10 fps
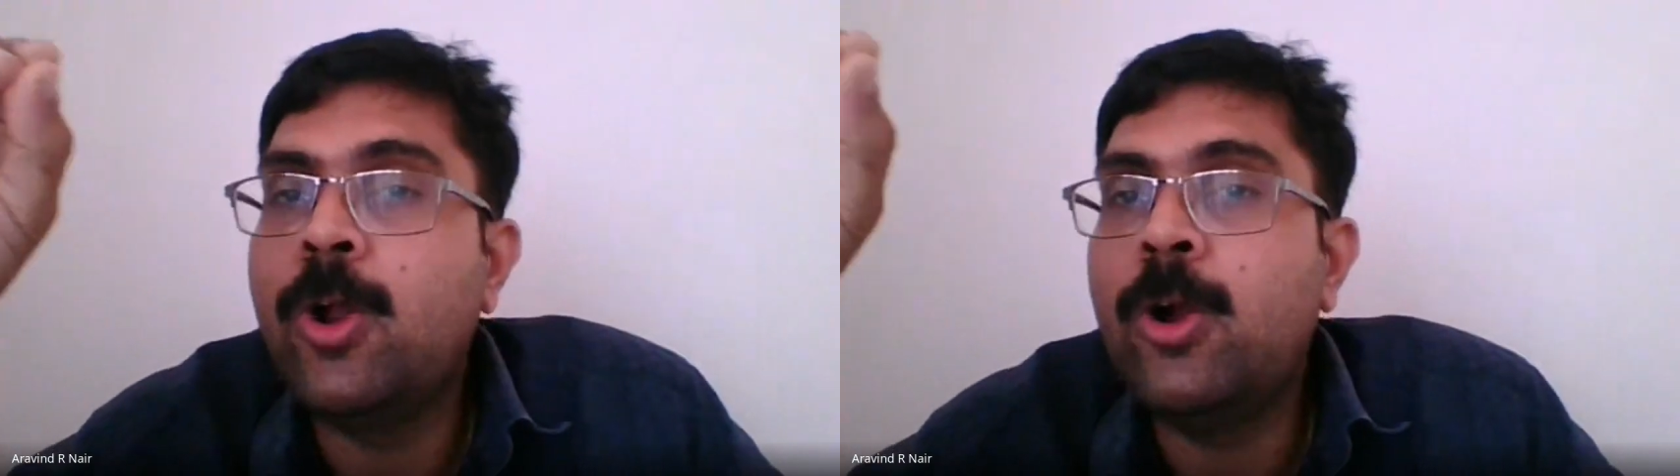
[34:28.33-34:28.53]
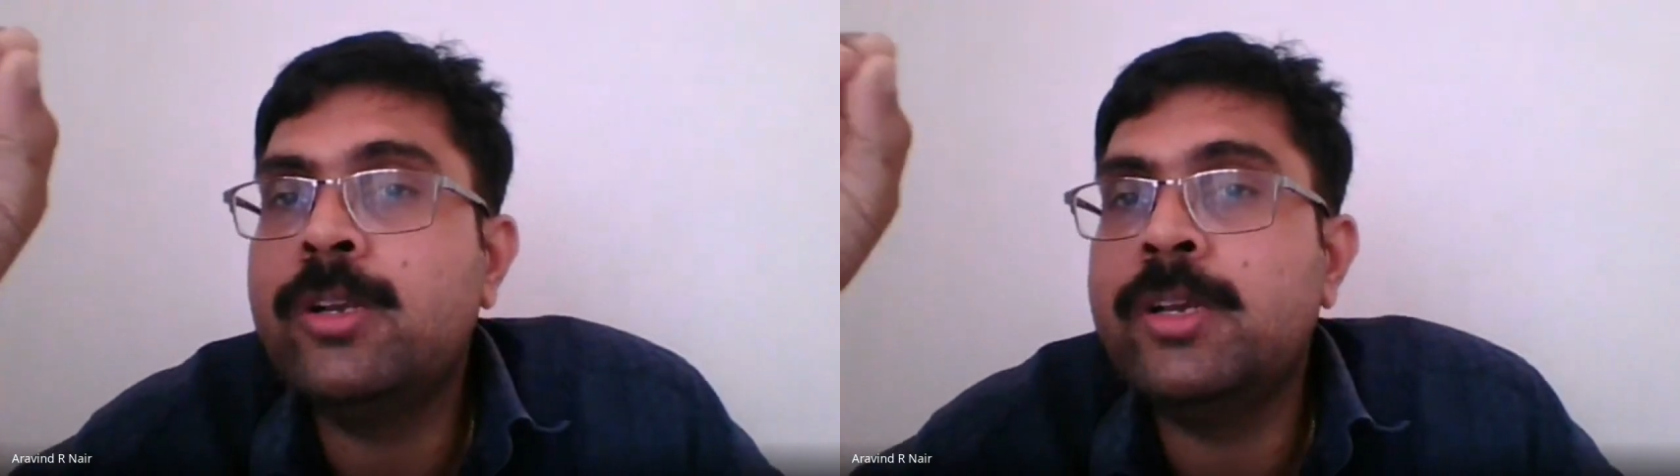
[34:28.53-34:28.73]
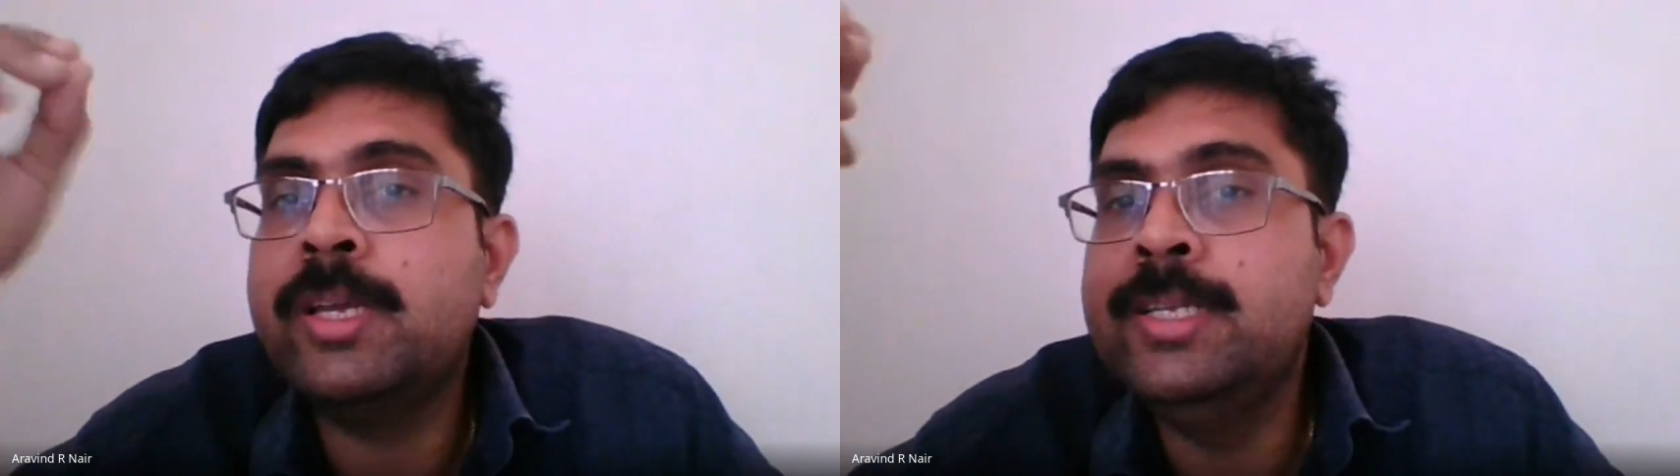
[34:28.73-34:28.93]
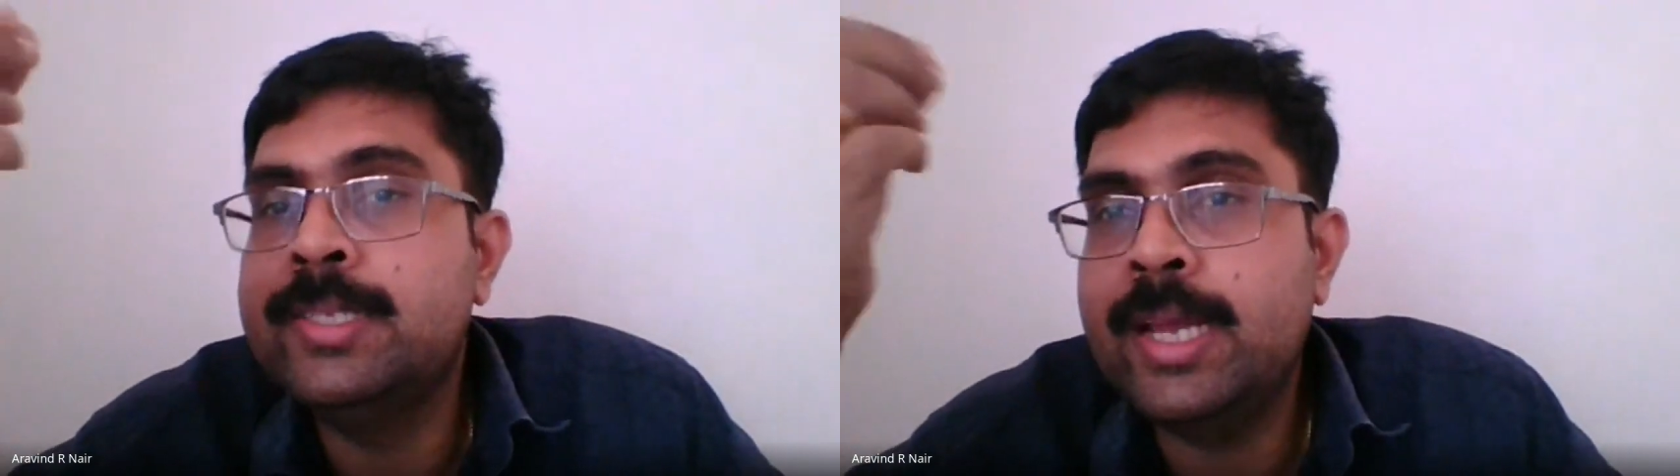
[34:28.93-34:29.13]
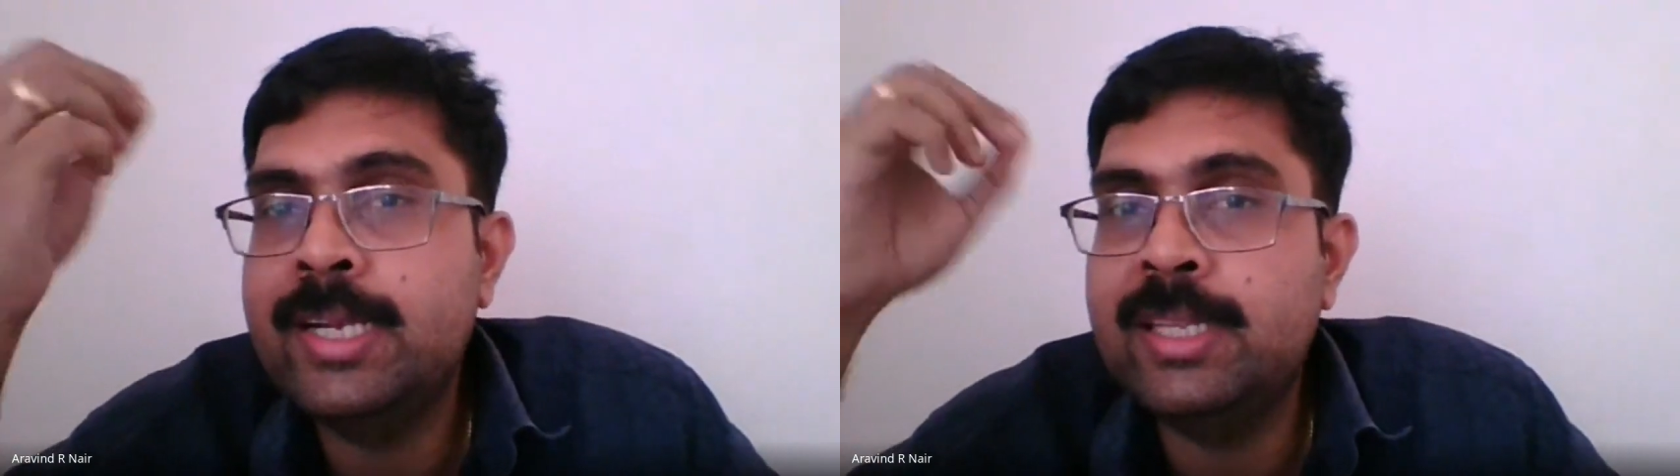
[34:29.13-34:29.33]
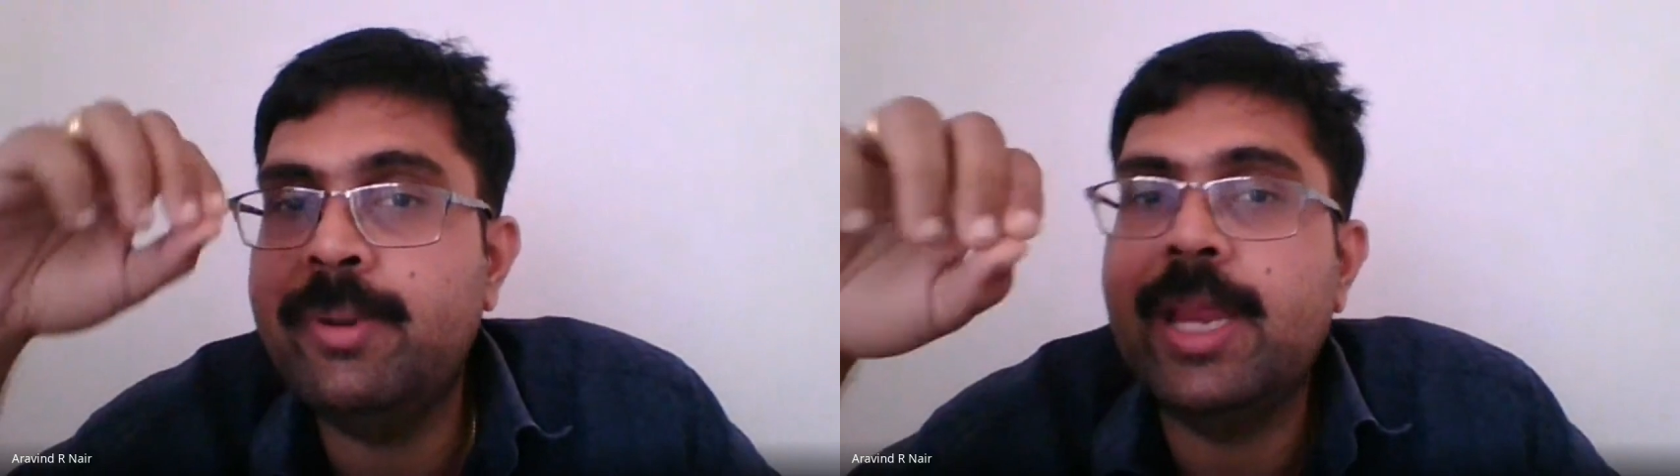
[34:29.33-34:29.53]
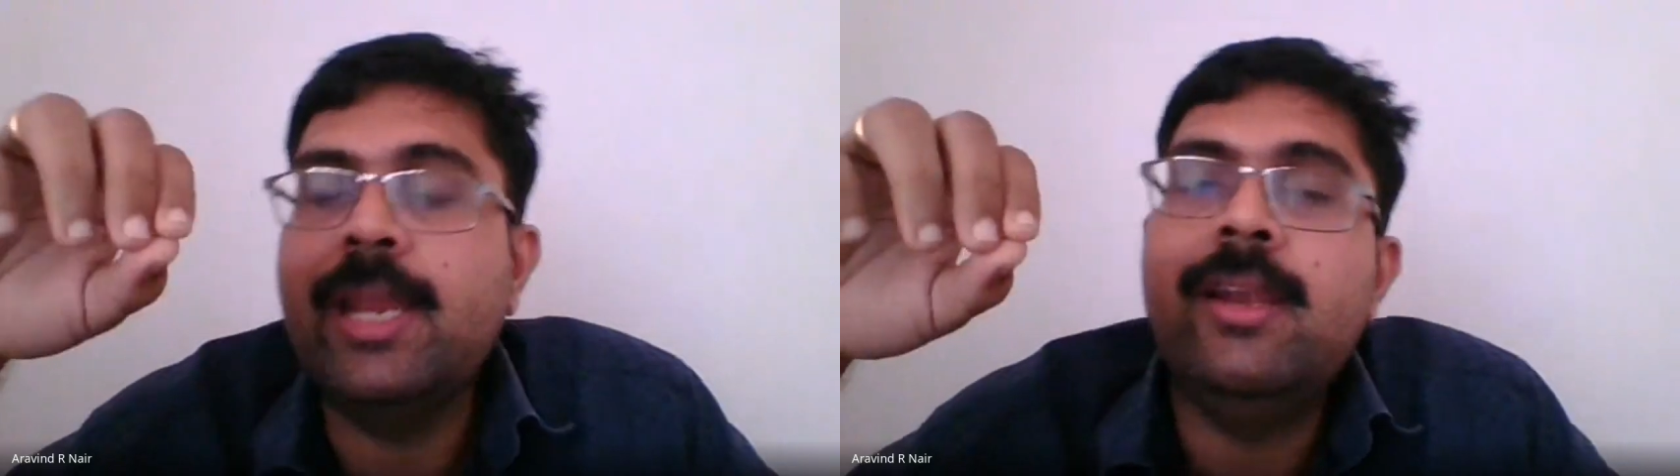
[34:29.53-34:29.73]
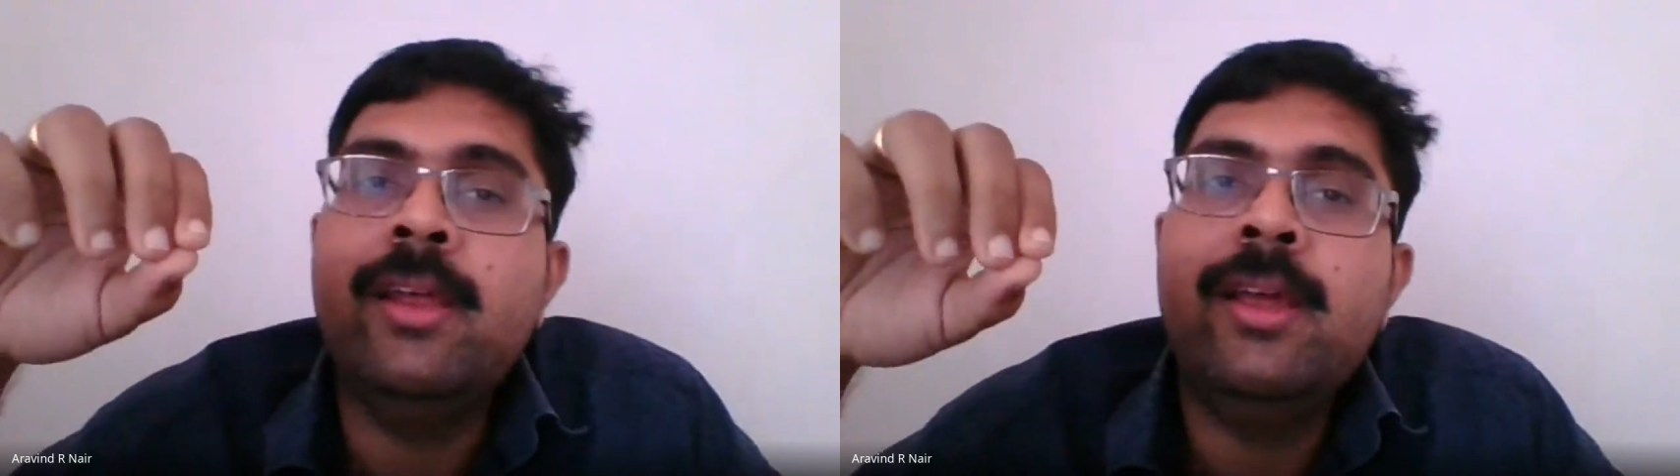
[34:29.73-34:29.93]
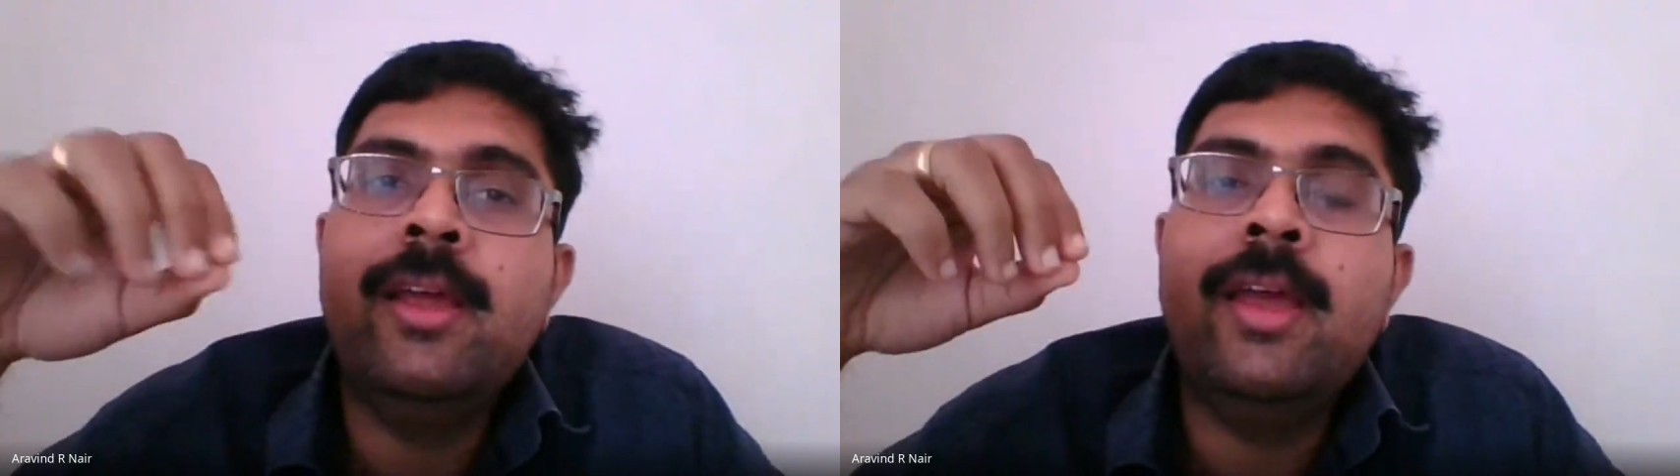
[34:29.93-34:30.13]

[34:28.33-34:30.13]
clot inside the brain,